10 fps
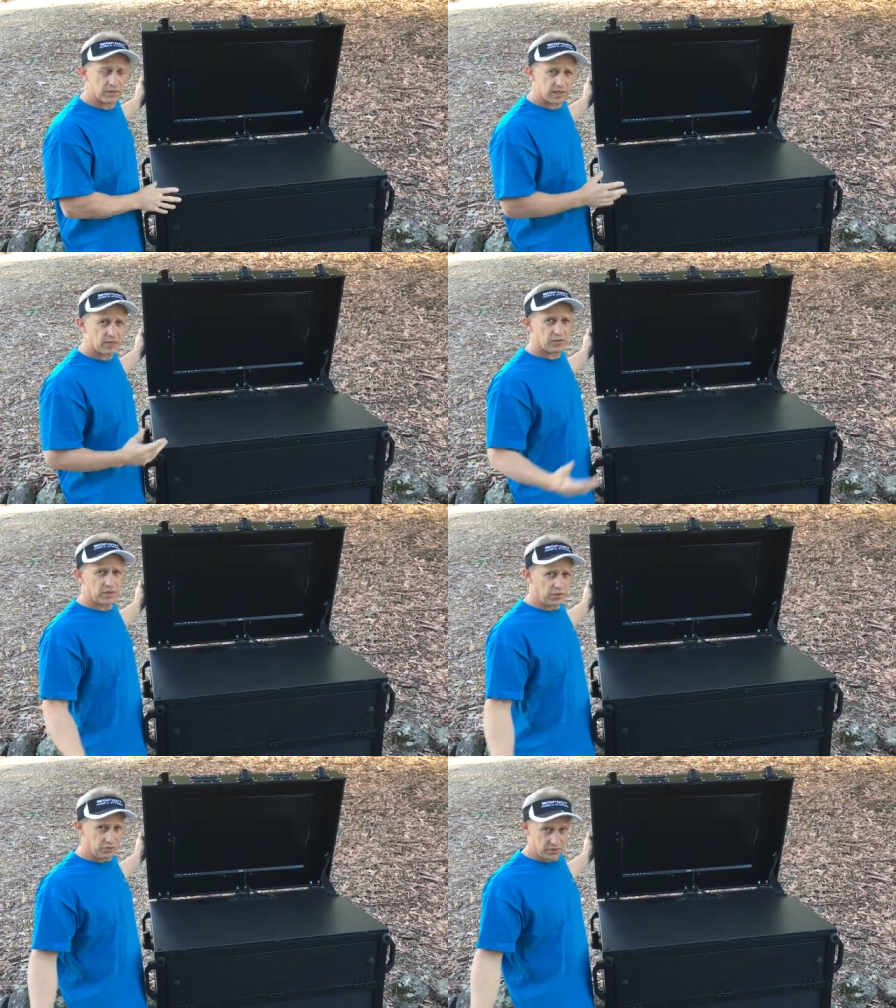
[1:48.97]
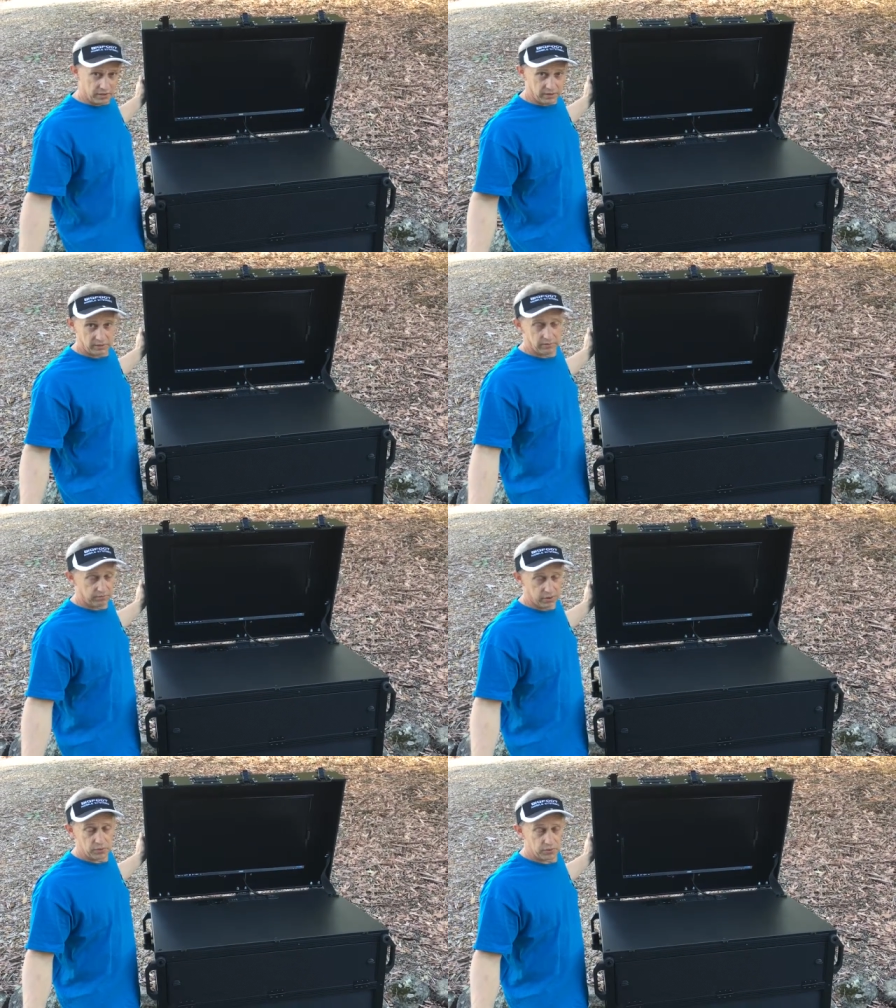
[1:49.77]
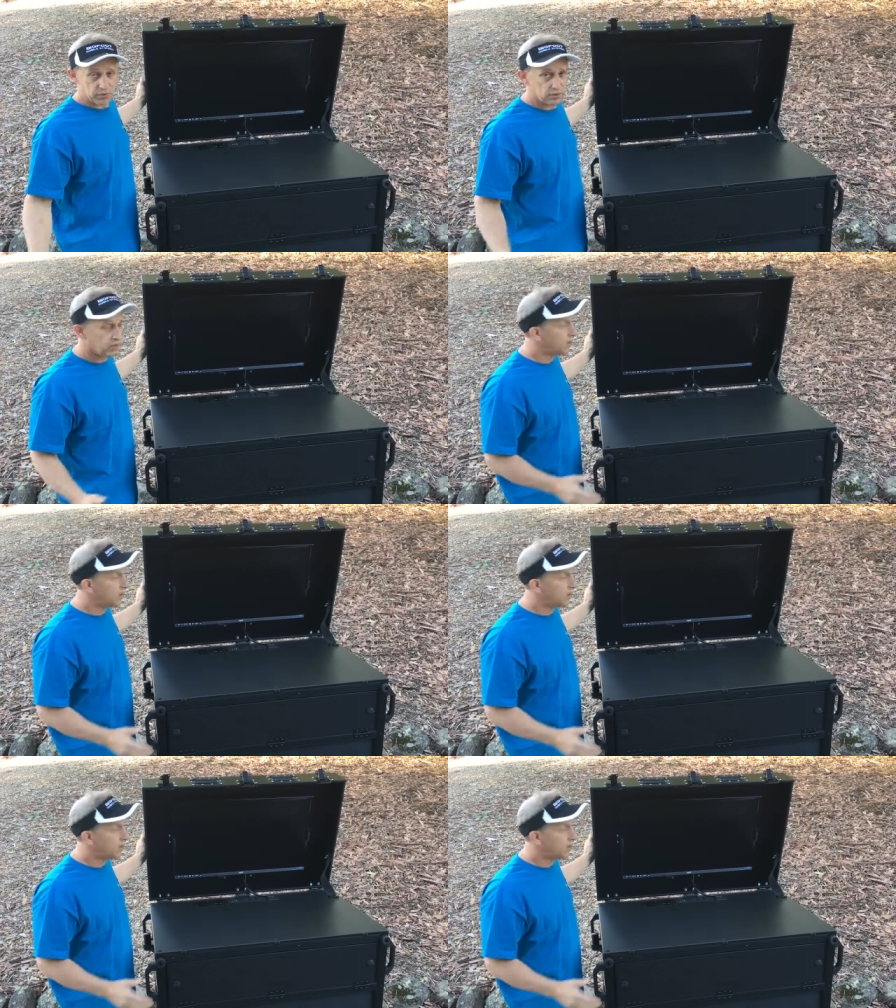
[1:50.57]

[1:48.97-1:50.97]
It's actually used in boats.